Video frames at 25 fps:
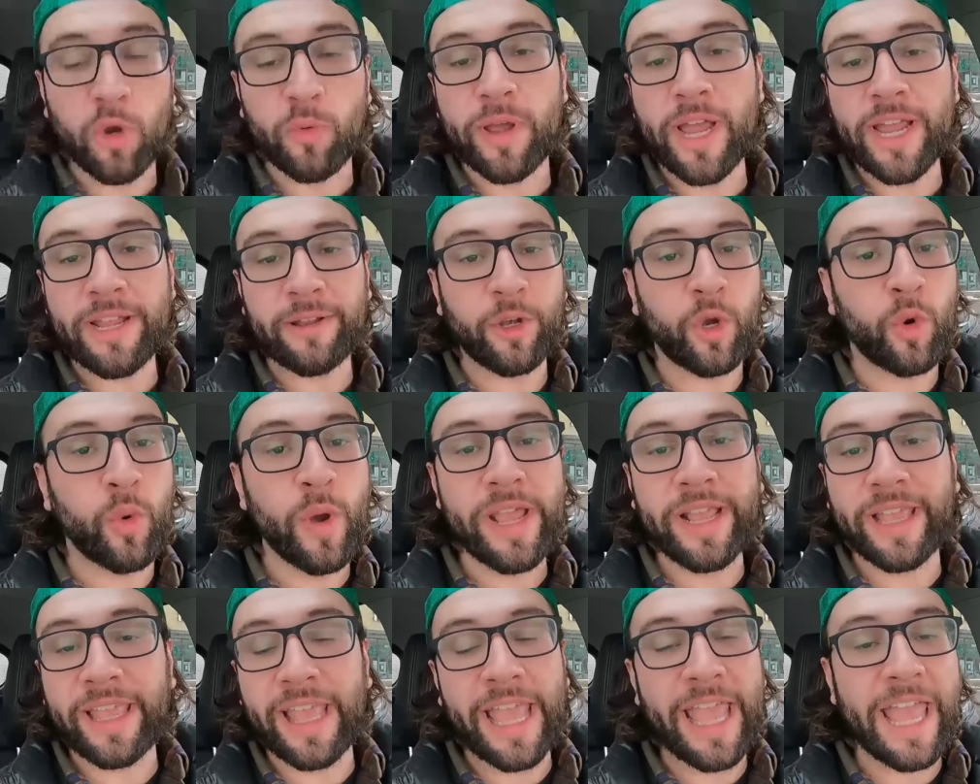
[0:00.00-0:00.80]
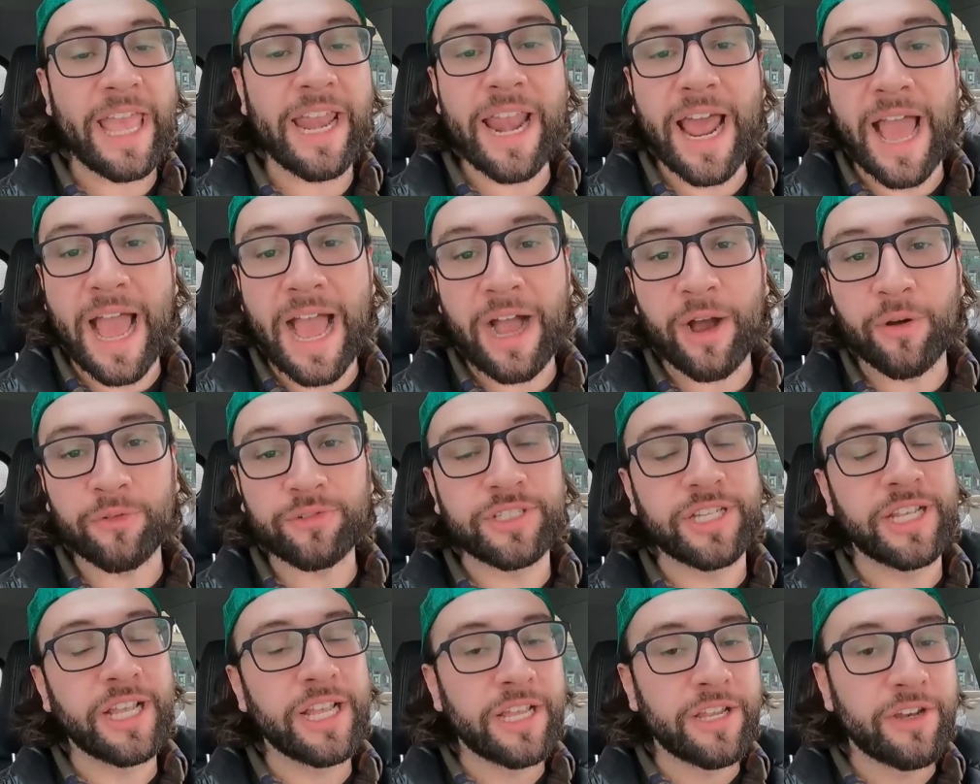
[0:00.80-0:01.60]
All right, quick in
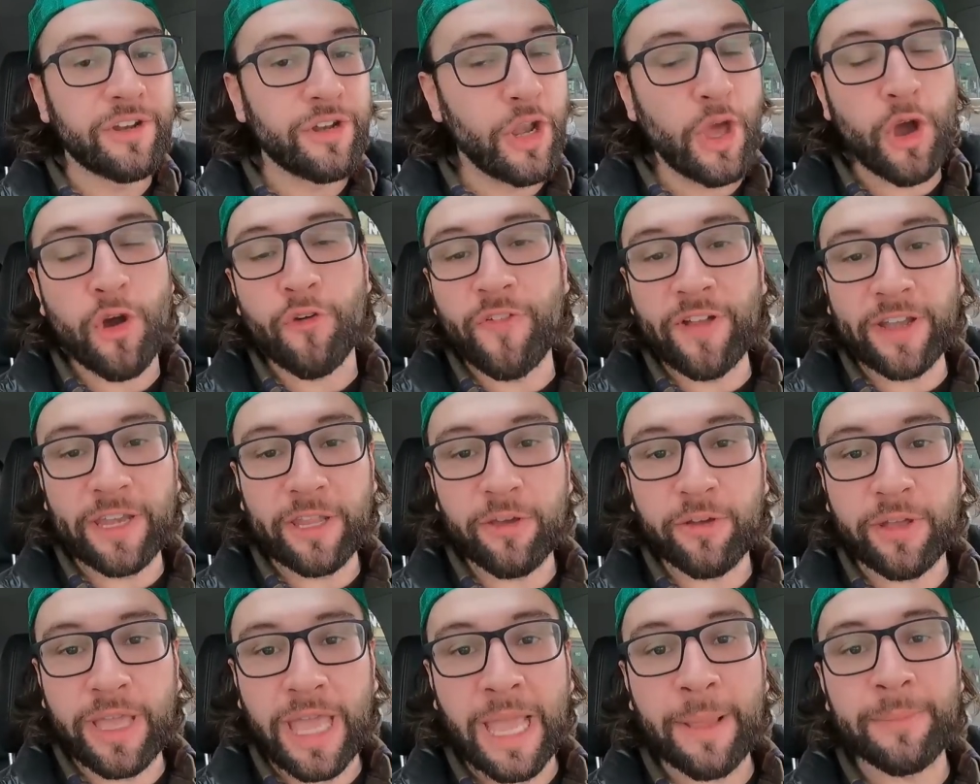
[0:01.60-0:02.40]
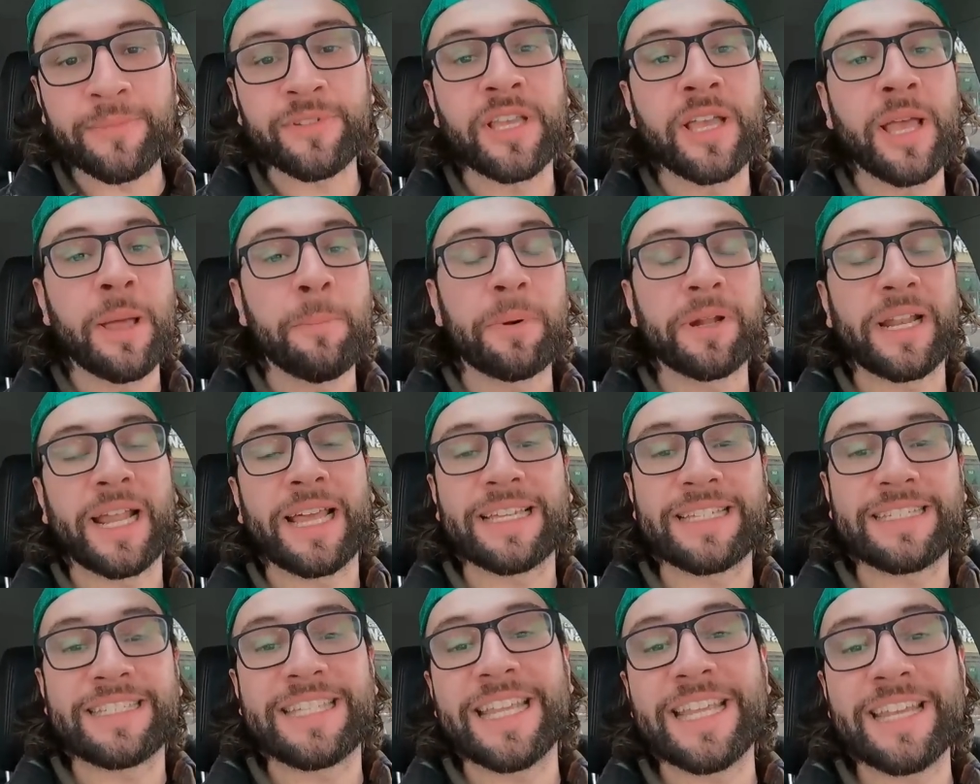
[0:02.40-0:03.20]
out. No video games, but
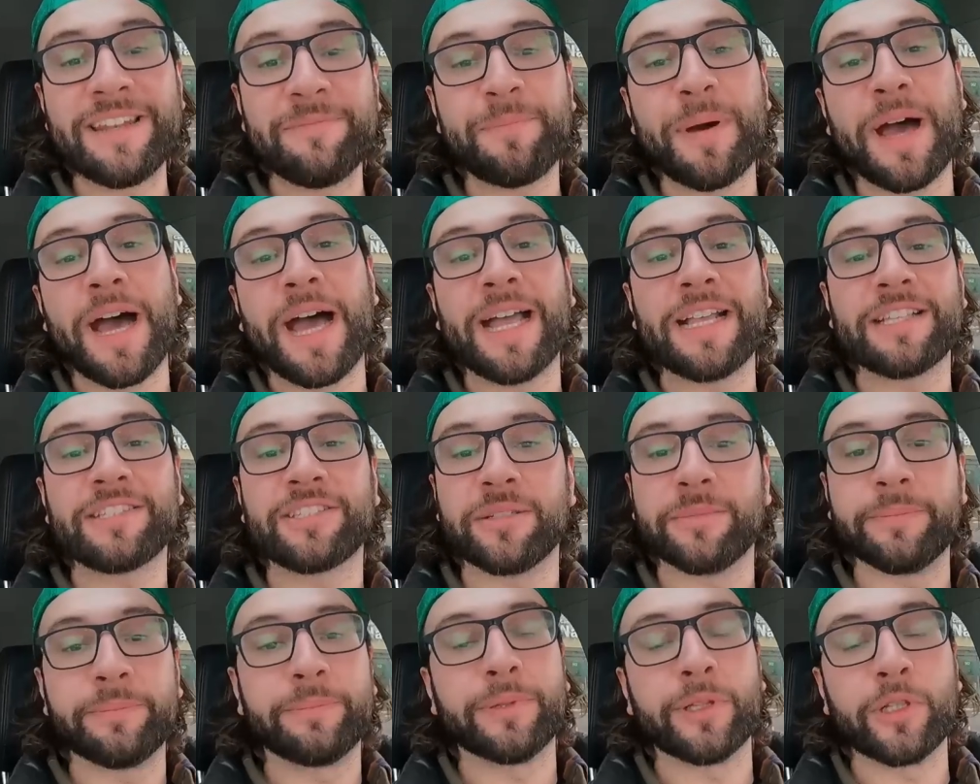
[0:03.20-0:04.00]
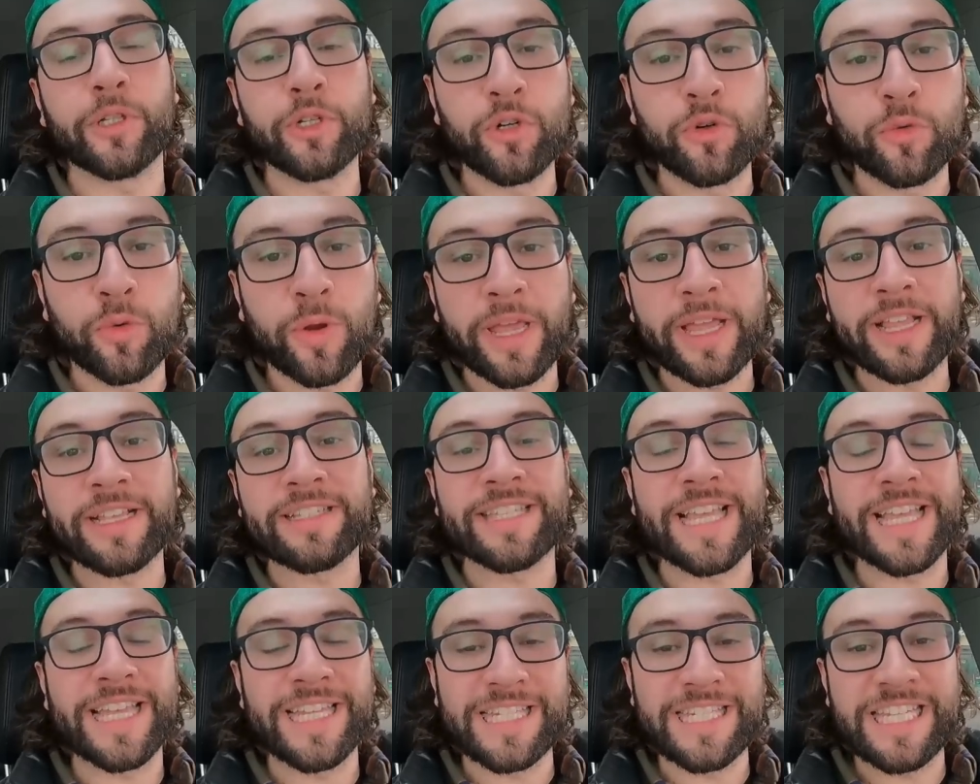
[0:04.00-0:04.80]
I did buy some
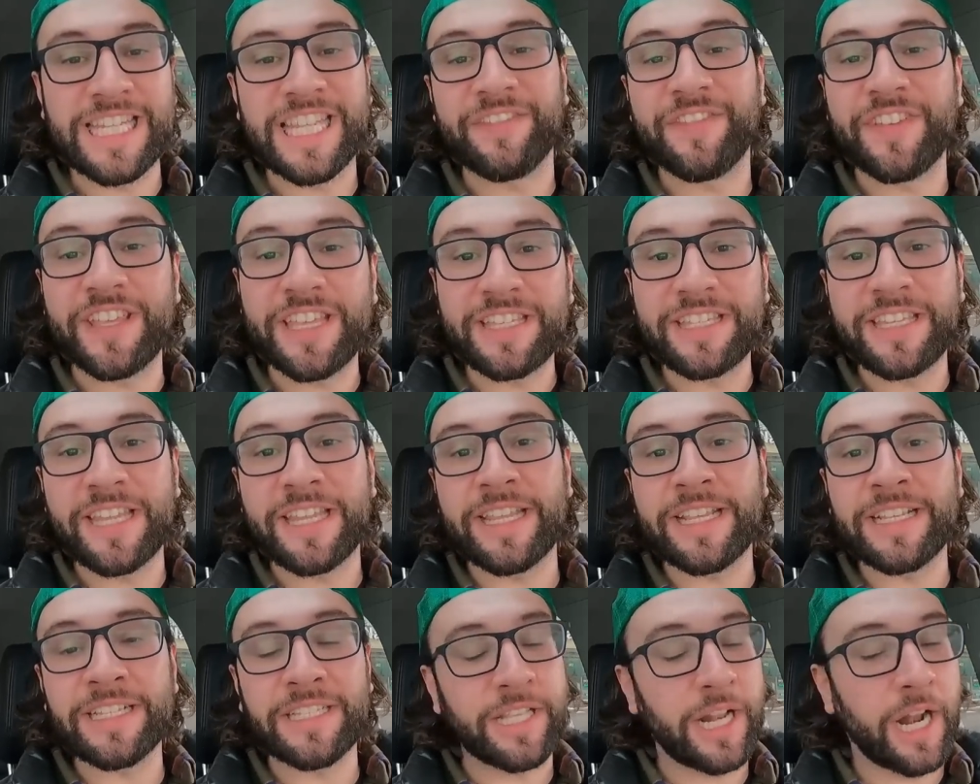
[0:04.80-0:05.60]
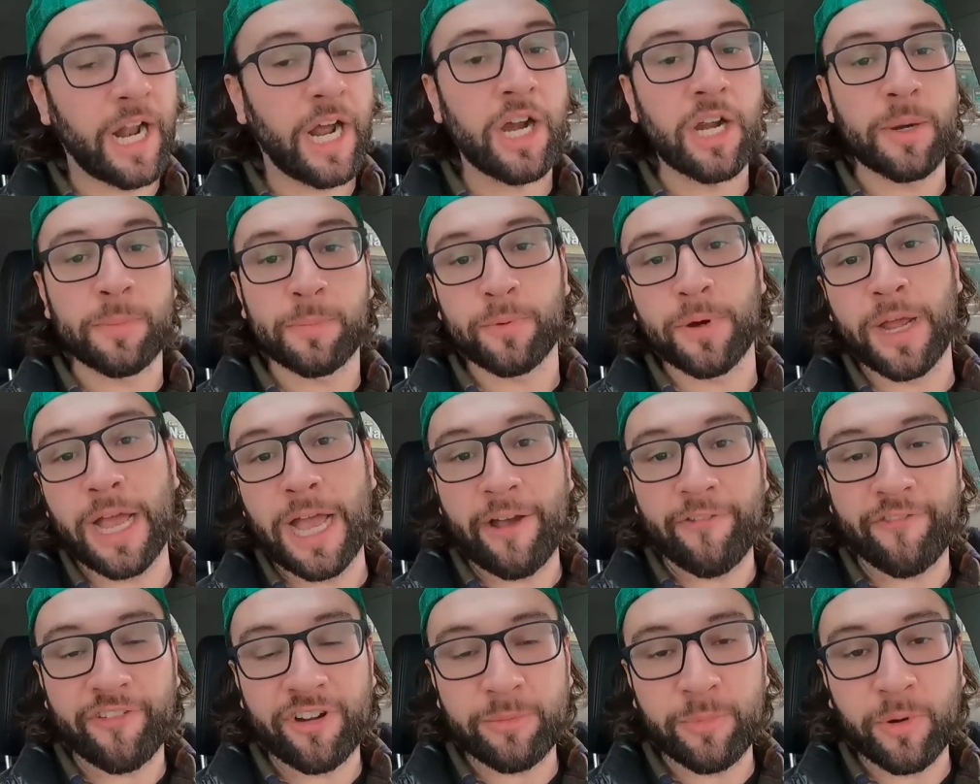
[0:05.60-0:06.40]
Blu-rays and DVDs that are
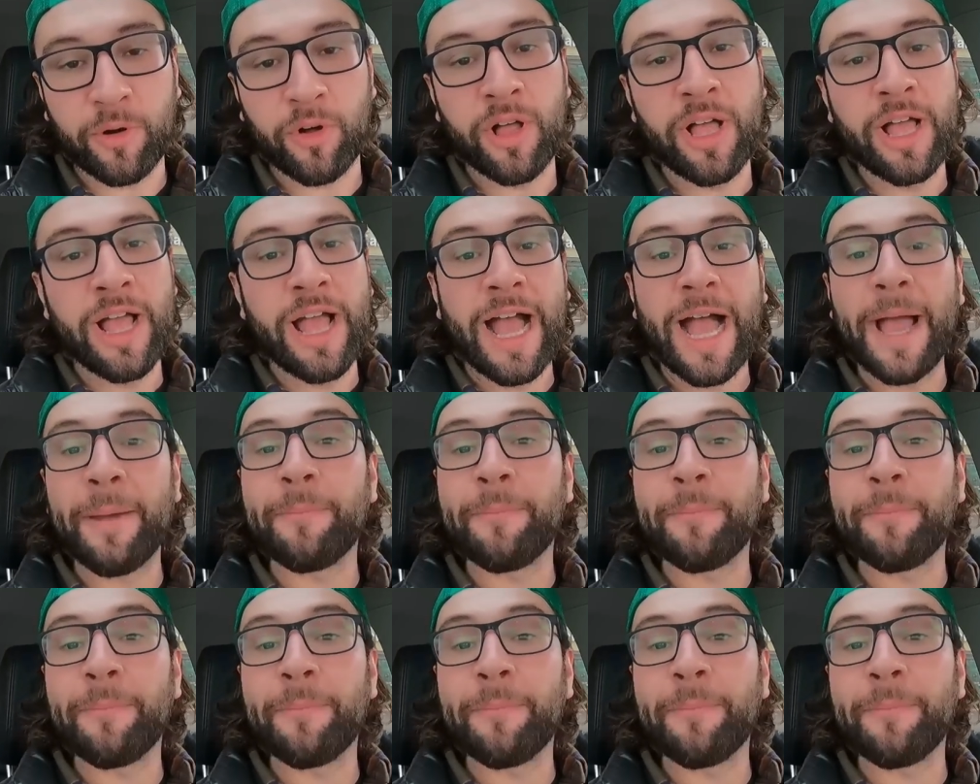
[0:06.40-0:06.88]
profitable.